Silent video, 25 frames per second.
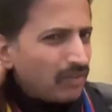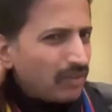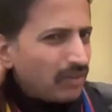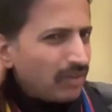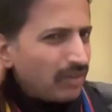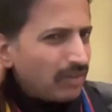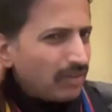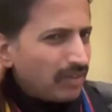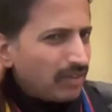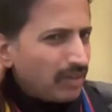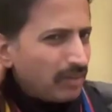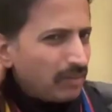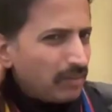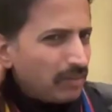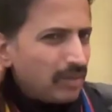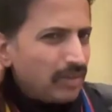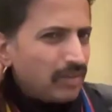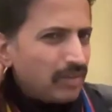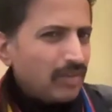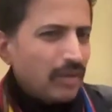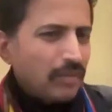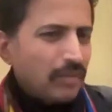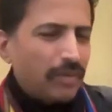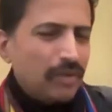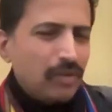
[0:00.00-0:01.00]
of the
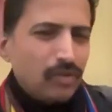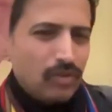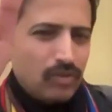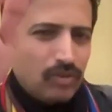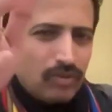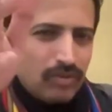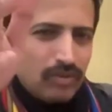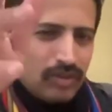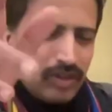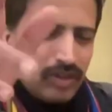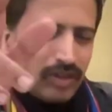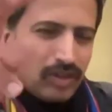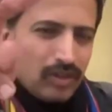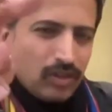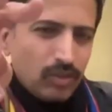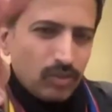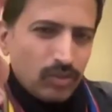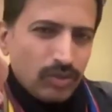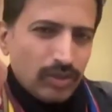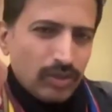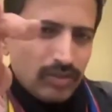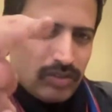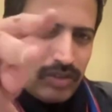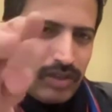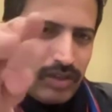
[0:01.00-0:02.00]
limits, I mean, there are
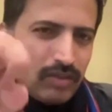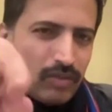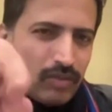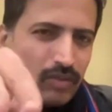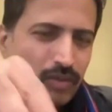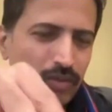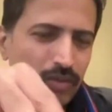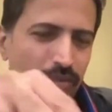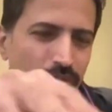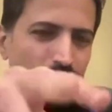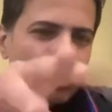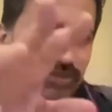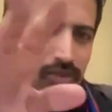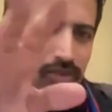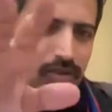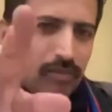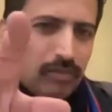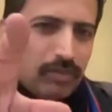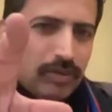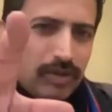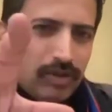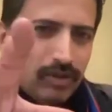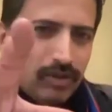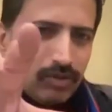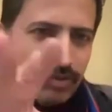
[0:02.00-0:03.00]
two things that I want to
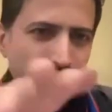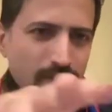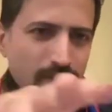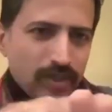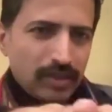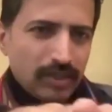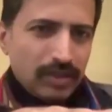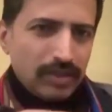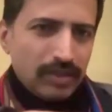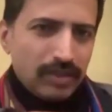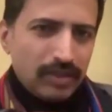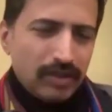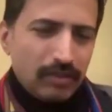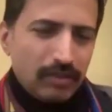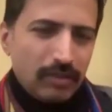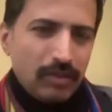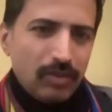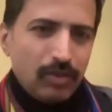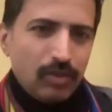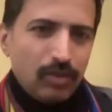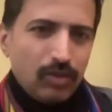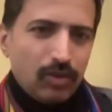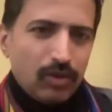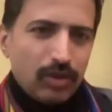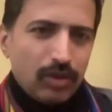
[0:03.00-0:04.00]
chip into here. I
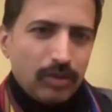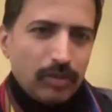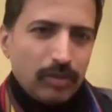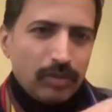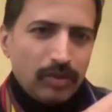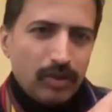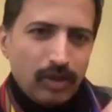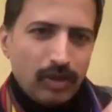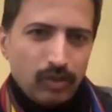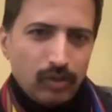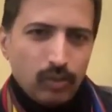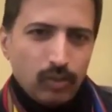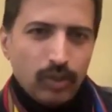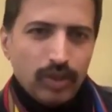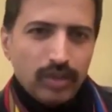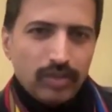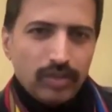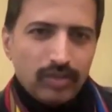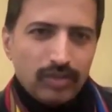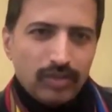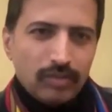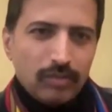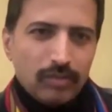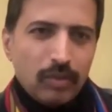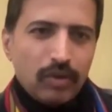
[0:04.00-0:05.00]
mean, you talked about the
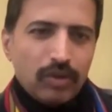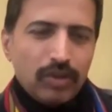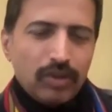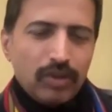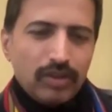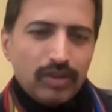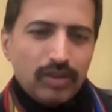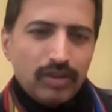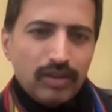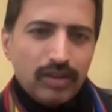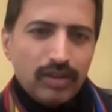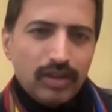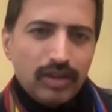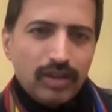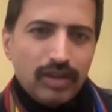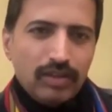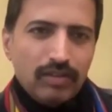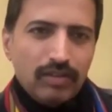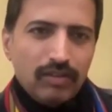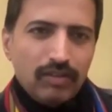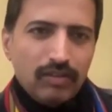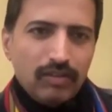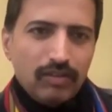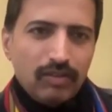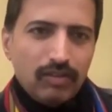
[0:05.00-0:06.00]
US model,
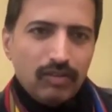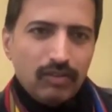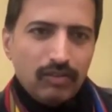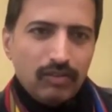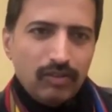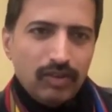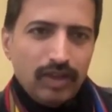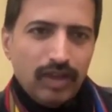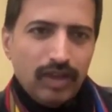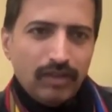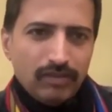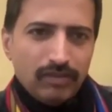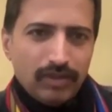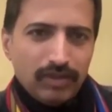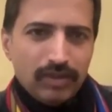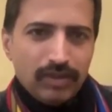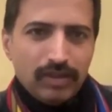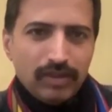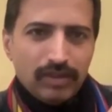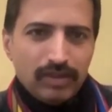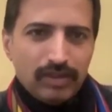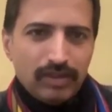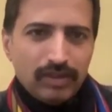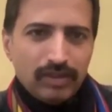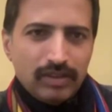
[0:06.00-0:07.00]
and we have
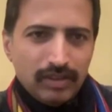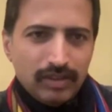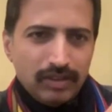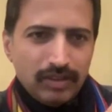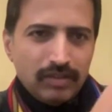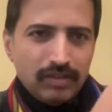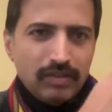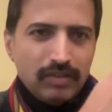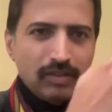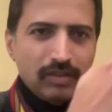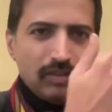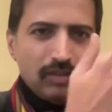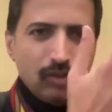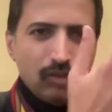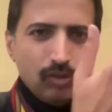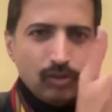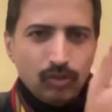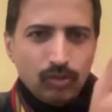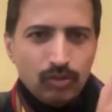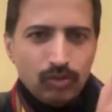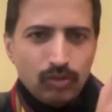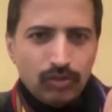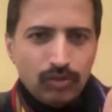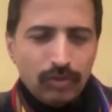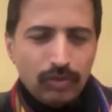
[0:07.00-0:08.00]
heard
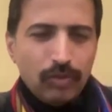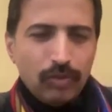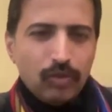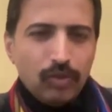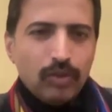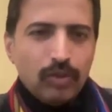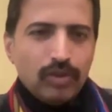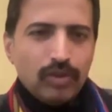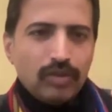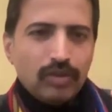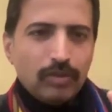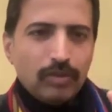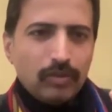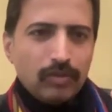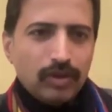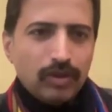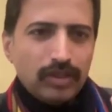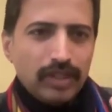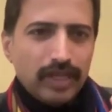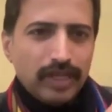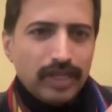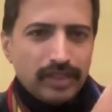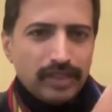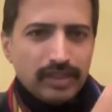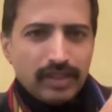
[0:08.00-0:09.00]
news from US about
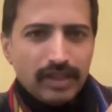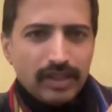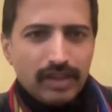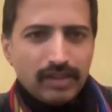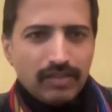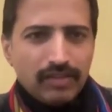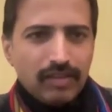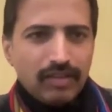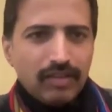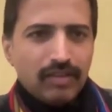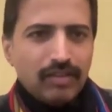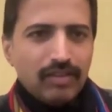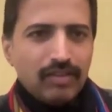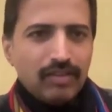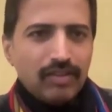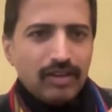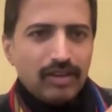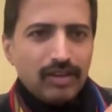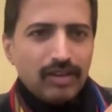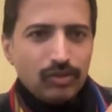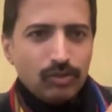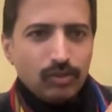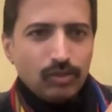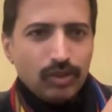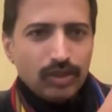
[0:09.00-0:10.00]
the debt crisis, the
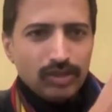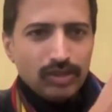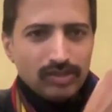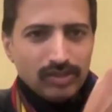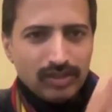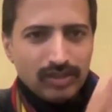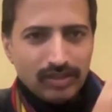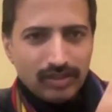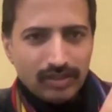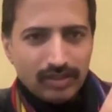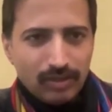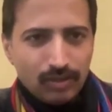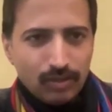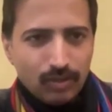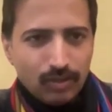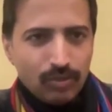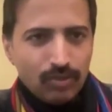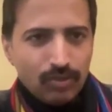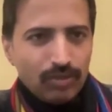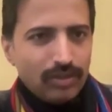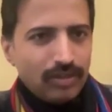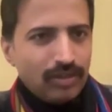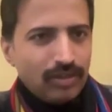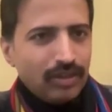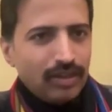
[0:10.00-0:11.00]
education
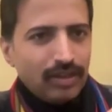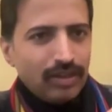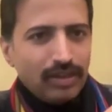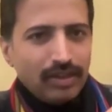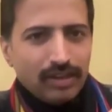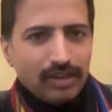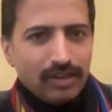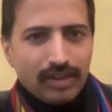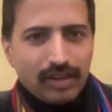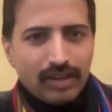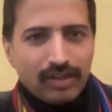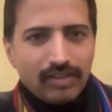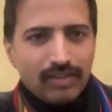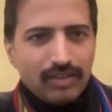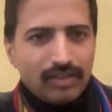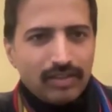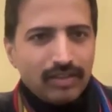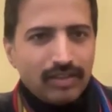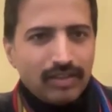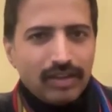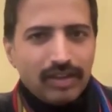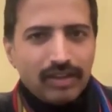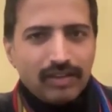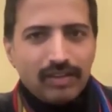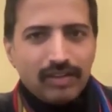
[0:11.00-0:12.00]
loan
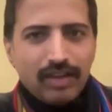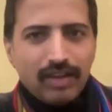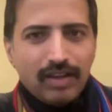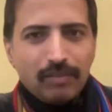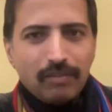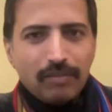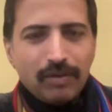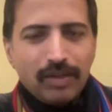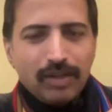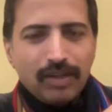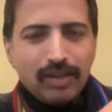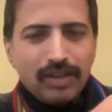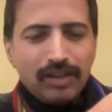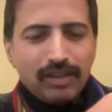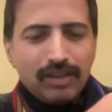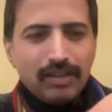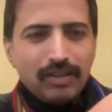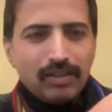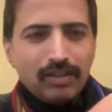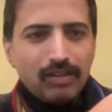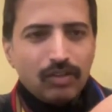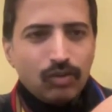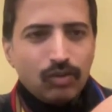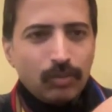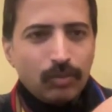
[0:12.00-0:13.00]
crisis that is happening,
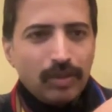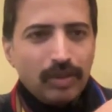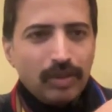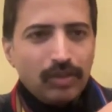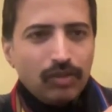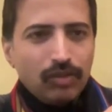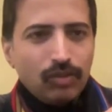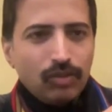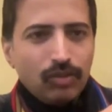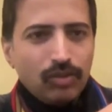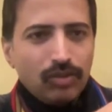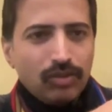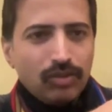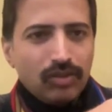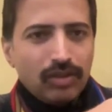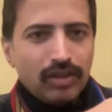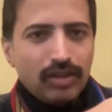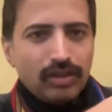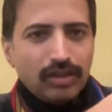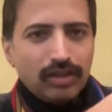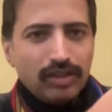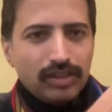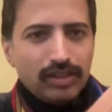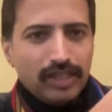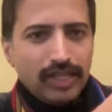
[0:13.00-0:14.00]
that so many students
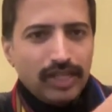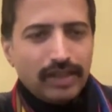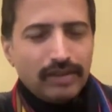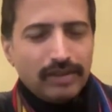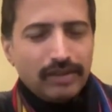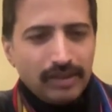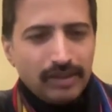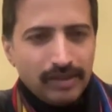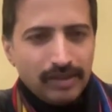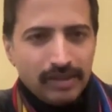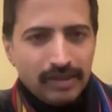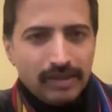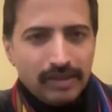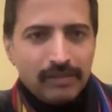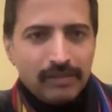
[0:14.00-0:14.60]
are under debt